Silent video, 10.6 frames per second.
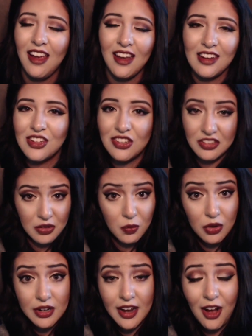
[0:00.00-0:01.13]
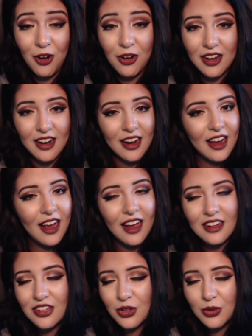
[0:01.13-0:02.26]
It just didn't work out, and I had
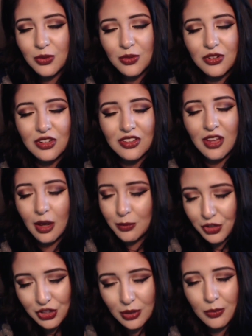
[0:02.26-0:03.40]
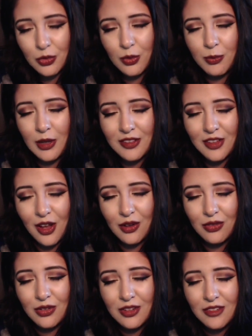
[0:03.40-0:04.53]
to just come to terms with myself
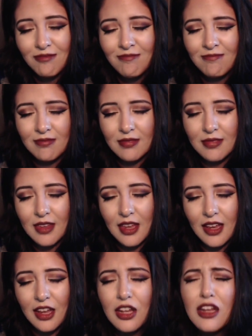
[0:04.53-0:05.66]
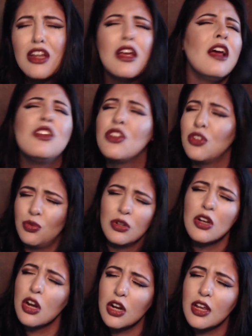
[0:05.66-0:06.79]
and just
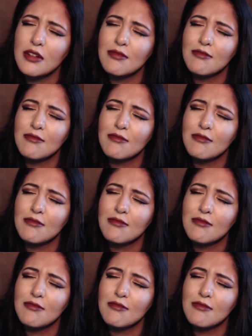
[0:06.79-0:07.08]
return it.